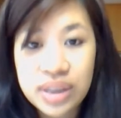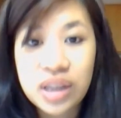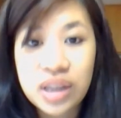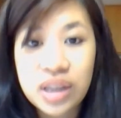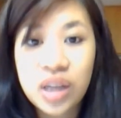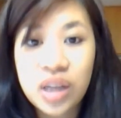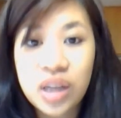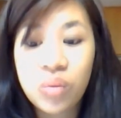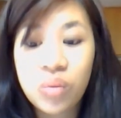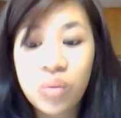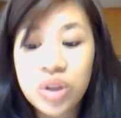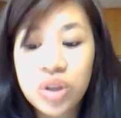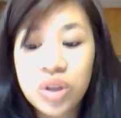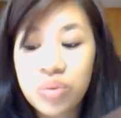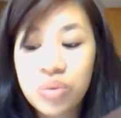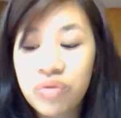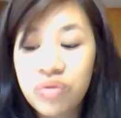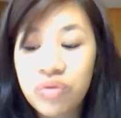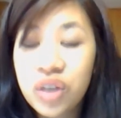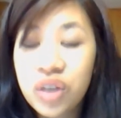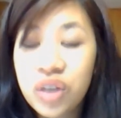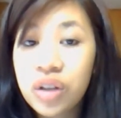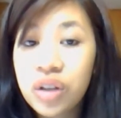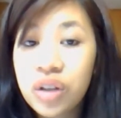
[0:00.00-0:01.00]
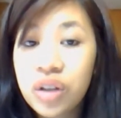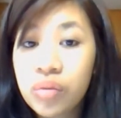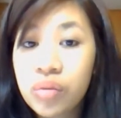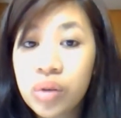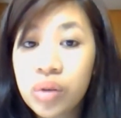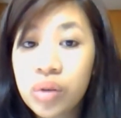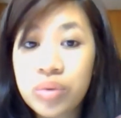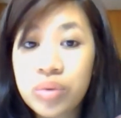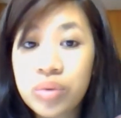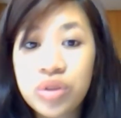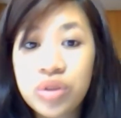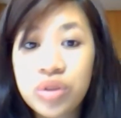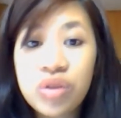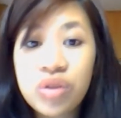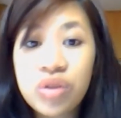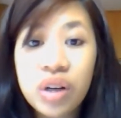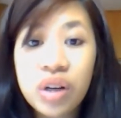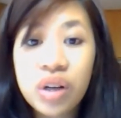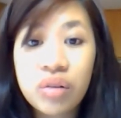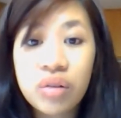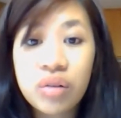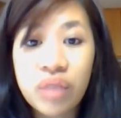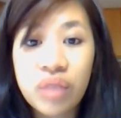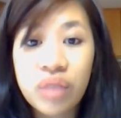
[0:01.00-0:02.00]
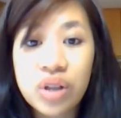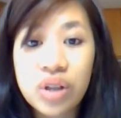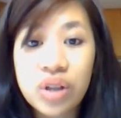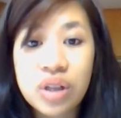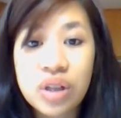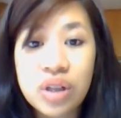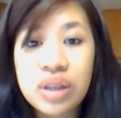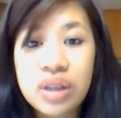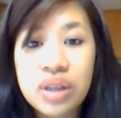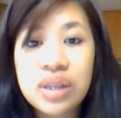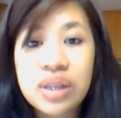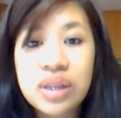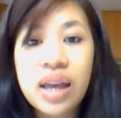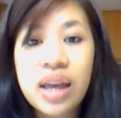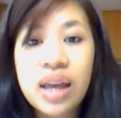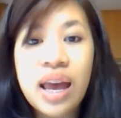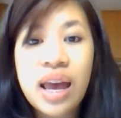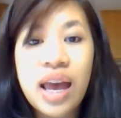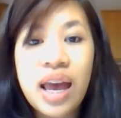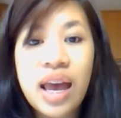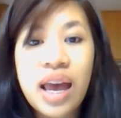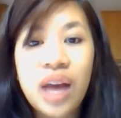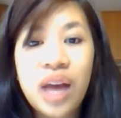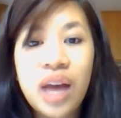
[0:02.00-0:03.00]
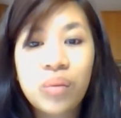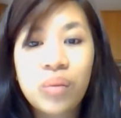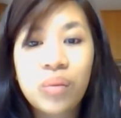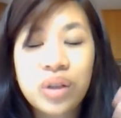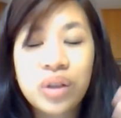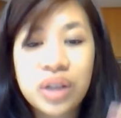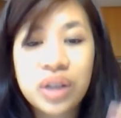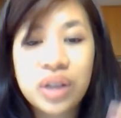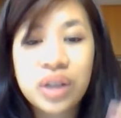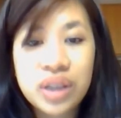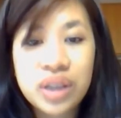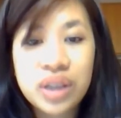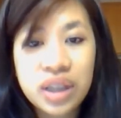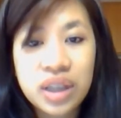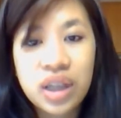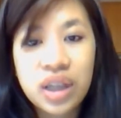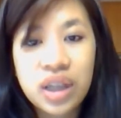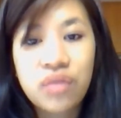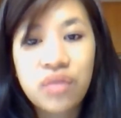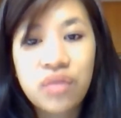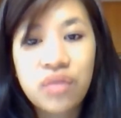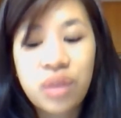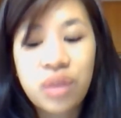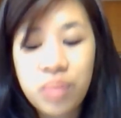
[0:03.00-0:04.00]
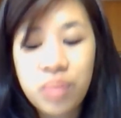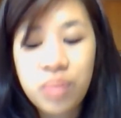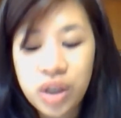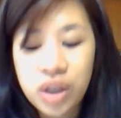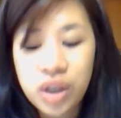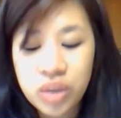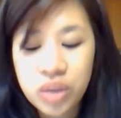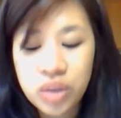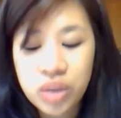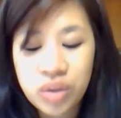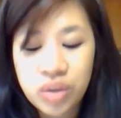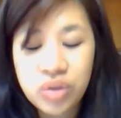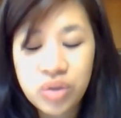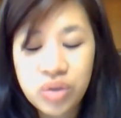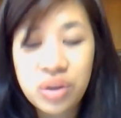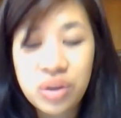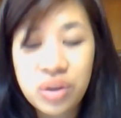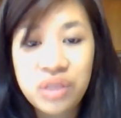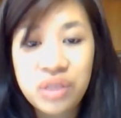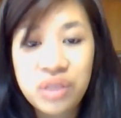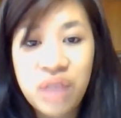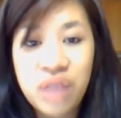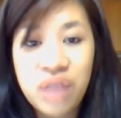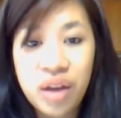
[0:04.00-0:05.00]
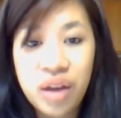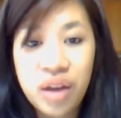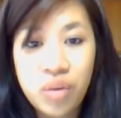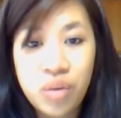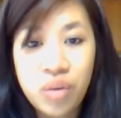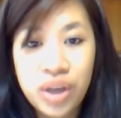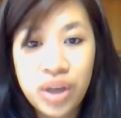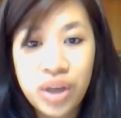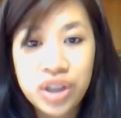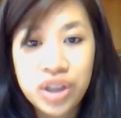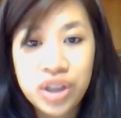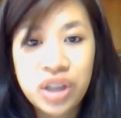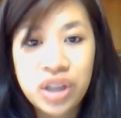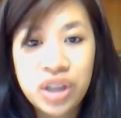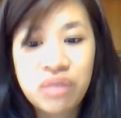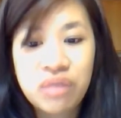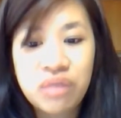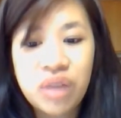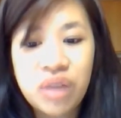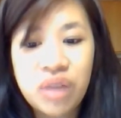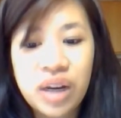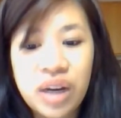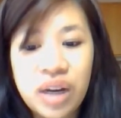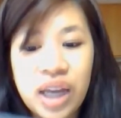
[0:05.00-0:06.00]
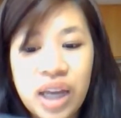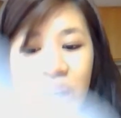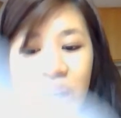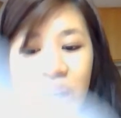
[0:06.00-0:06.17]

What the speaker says: And then once we do our interventions and we're done taking care of that patient, we do an evaluation at the very end.